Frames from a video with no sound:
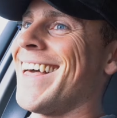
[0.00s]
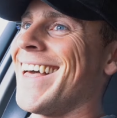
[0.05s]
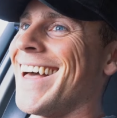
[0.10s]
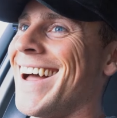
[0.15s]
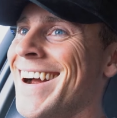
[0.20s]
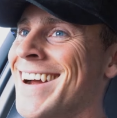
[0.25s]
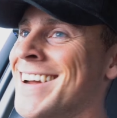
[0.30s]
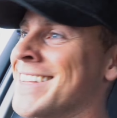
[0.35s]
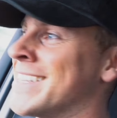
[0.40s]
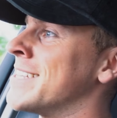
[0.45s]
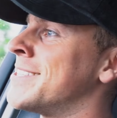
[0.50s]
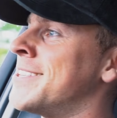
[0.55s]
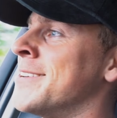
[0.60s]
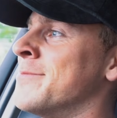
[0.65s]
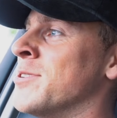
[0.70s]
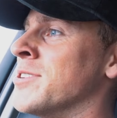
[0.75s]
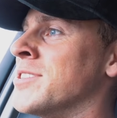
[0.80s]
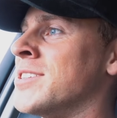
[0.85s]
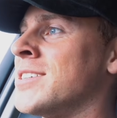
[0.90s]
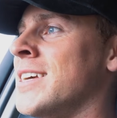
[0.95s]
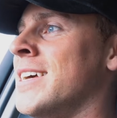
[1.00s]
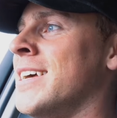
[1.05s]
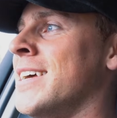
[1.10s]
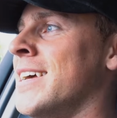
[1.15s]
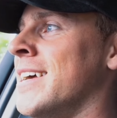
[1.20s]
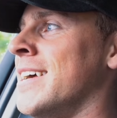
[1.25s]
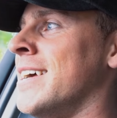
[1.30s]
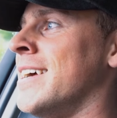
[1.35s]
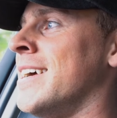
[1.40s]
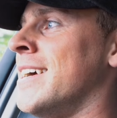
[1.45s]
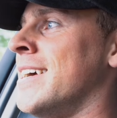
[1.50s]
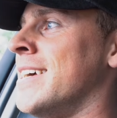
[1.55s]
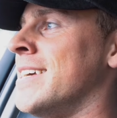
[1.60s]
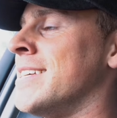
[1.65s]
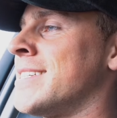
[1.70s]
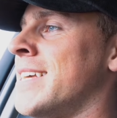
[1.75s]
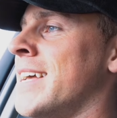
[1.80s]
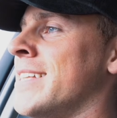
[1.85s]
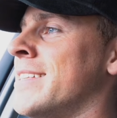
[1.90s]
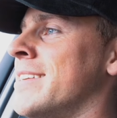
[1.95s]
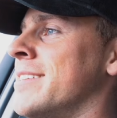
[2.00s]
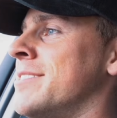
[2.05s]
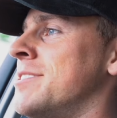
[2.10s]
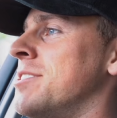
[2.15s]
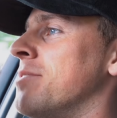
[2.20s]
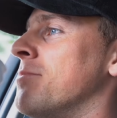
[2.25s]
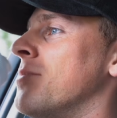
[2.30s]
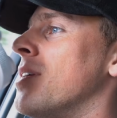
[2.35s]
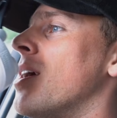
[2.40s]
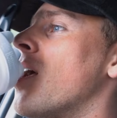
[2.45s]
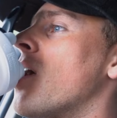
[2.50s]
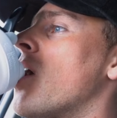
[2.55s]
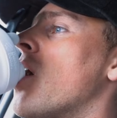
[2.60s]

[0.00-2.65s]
All right, that's too much. Let's get to the gym.